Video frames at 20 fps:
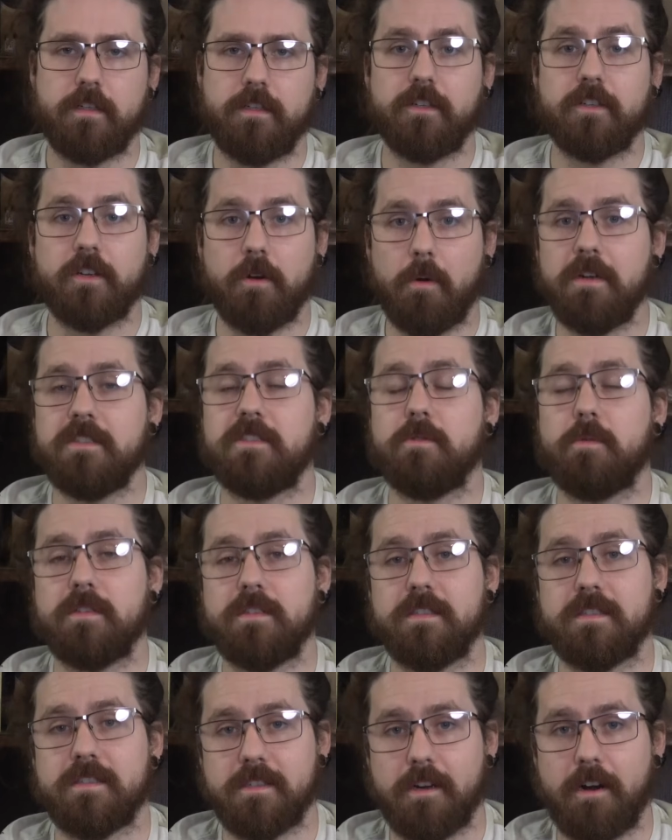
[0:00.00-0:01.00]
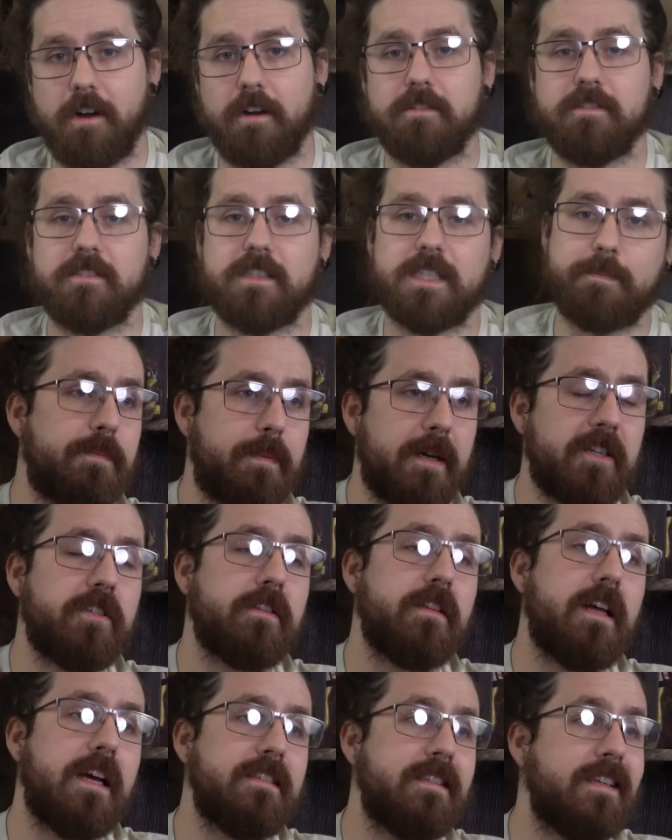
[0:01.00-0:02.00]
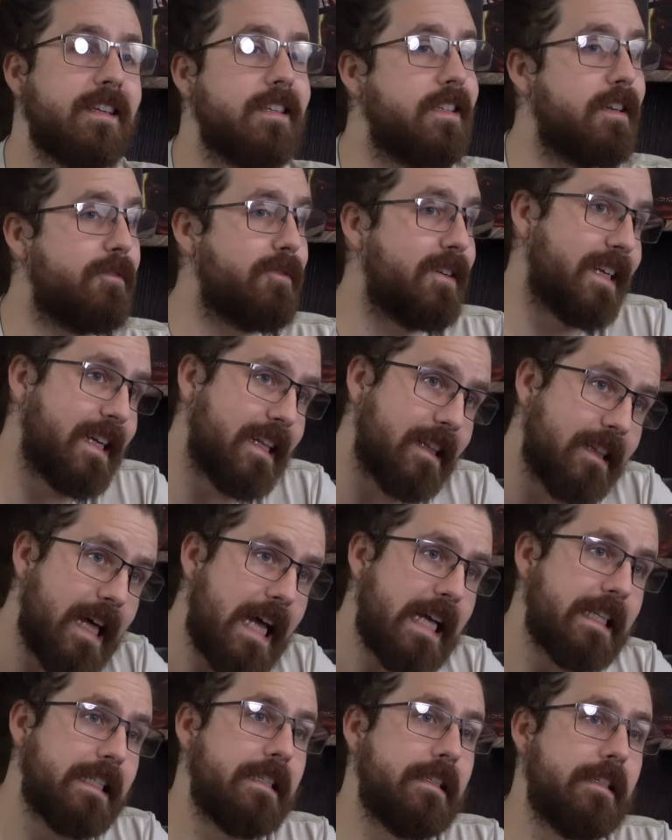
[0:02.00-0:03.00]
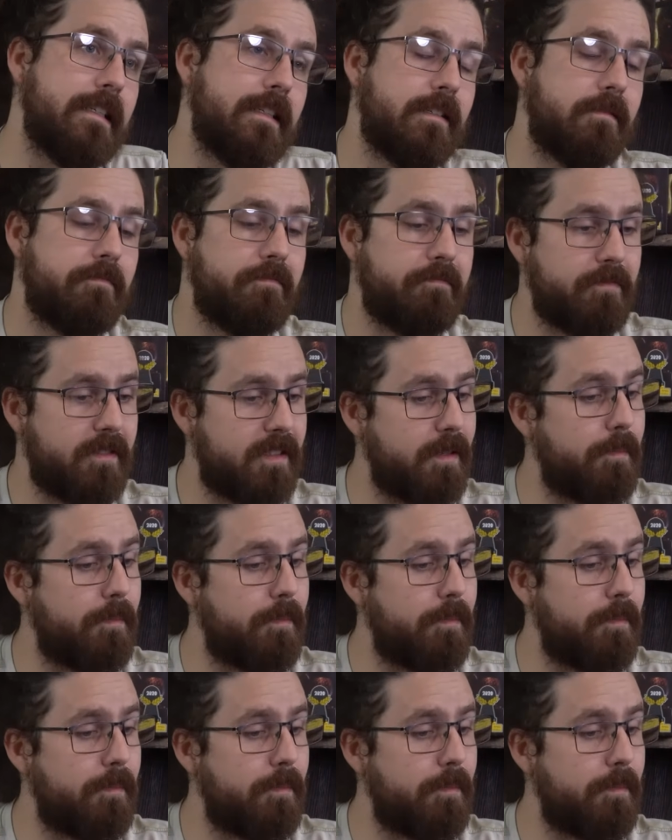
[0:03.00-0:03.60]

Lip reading: You're going to want to start specializing in different classes